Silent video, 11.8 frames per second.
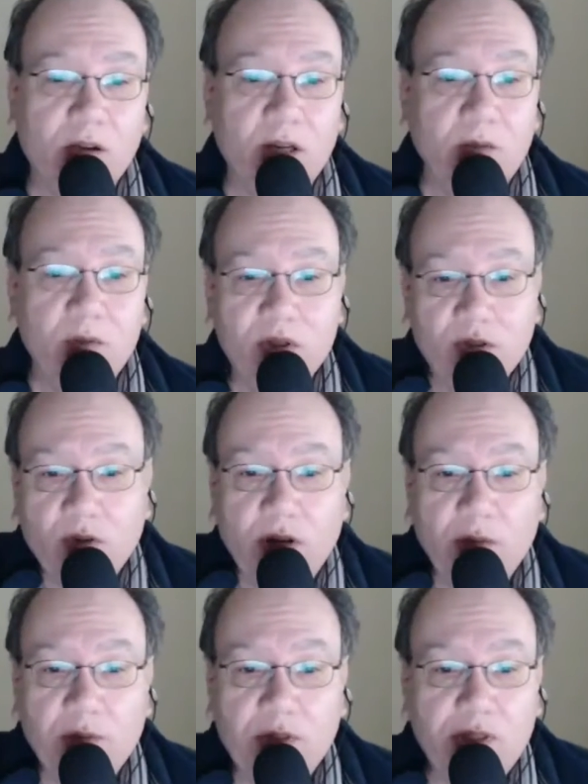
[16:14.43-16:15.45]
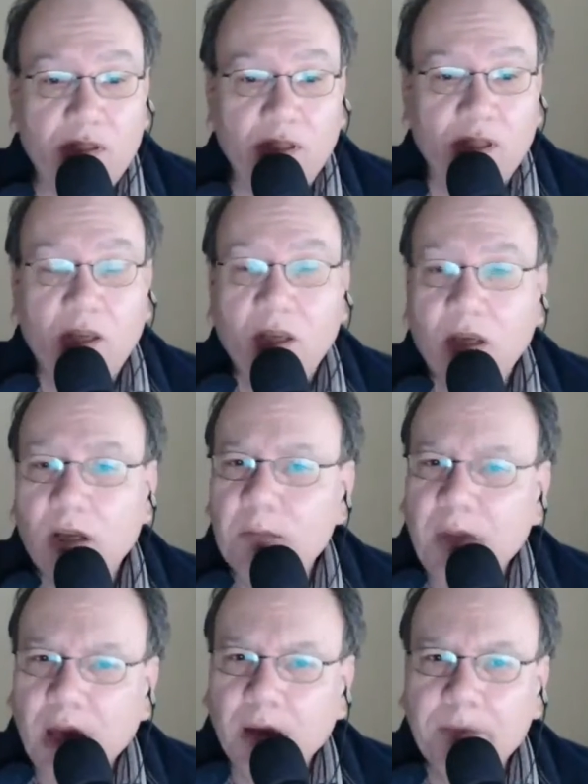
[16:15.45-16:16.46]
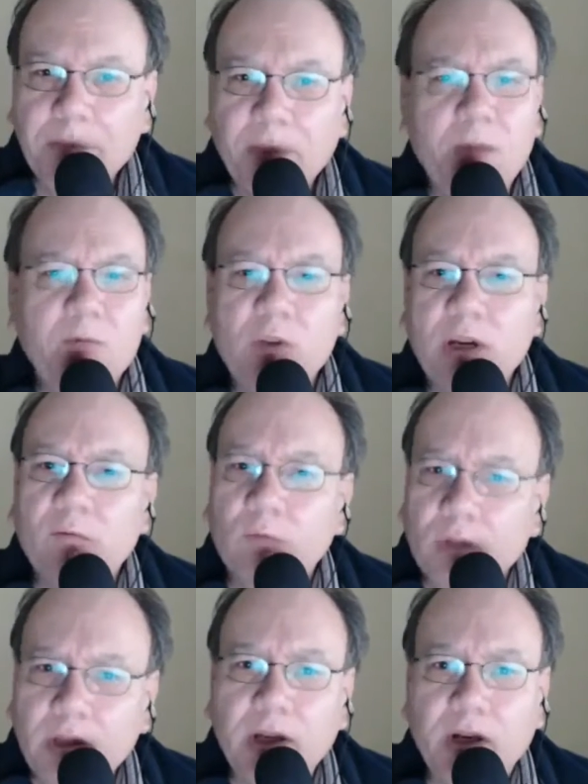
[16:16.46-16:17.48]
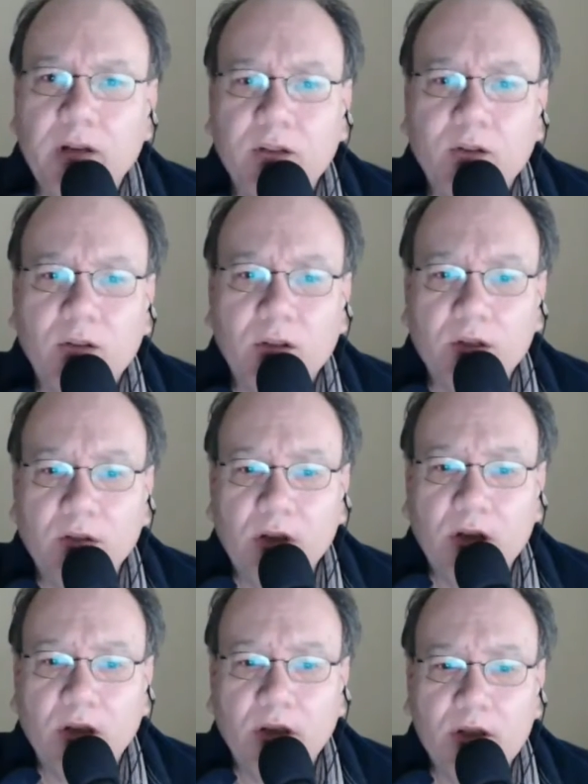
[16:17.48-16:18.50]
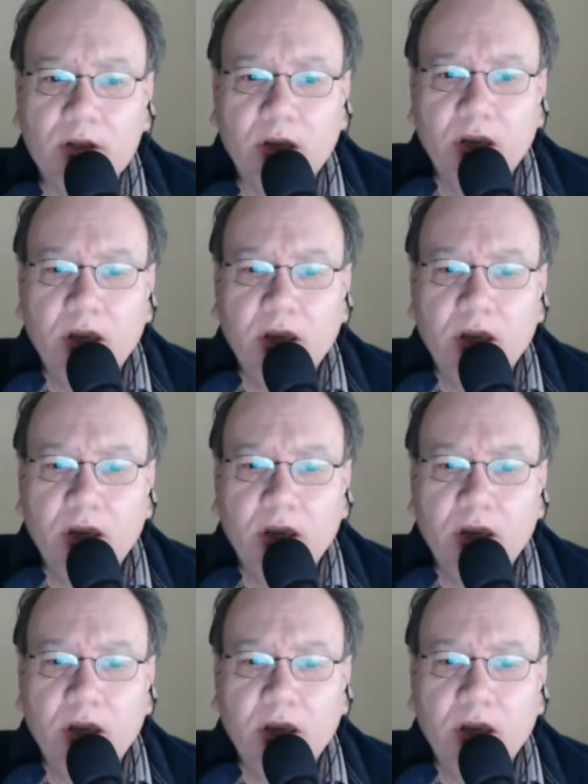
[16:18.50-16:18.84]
He was straight up. He said, ma'am, I'm trying really hard to go to college.